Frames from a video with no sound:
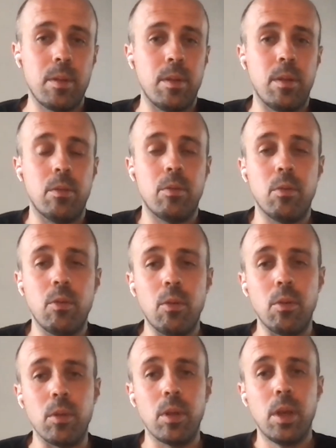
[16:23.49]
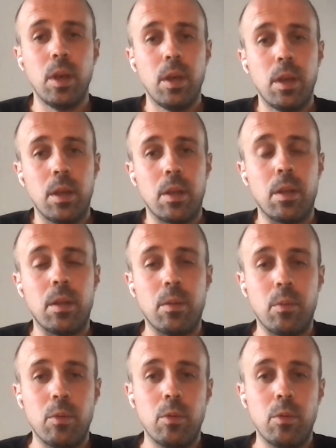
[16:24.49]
and so on.